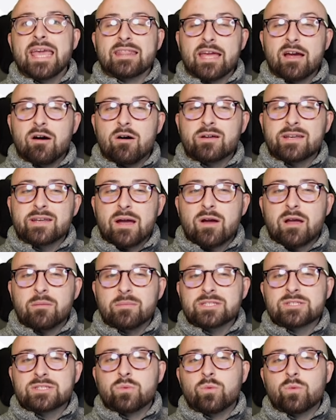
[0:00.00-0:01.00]
They are now
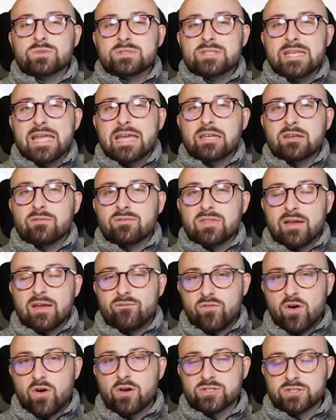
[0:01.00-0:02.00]
coming towards the end of their
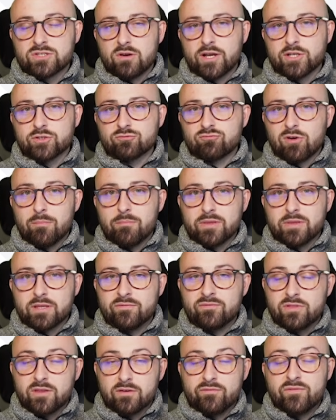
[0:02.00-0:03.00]
first nice run,
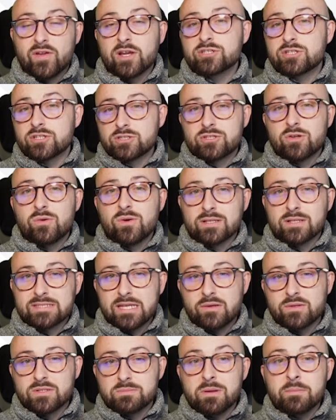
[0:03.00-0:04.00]
but the fixtures do
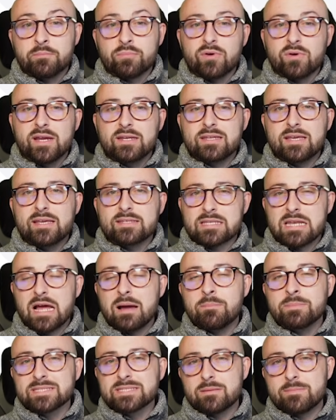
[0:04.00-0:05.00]
continue to be pretty
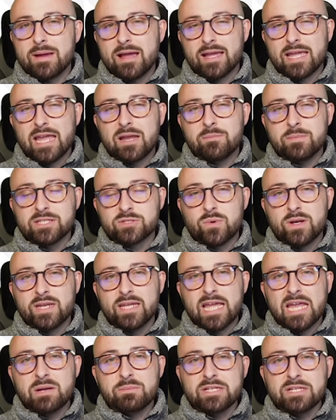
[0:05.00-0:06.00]
decent up until about game week
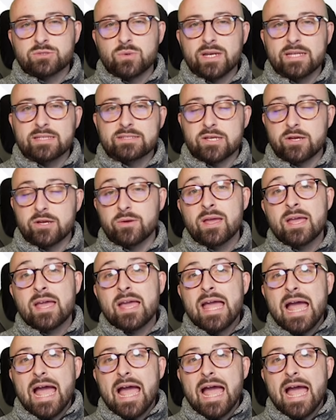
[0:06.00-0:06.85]
20, game week 22.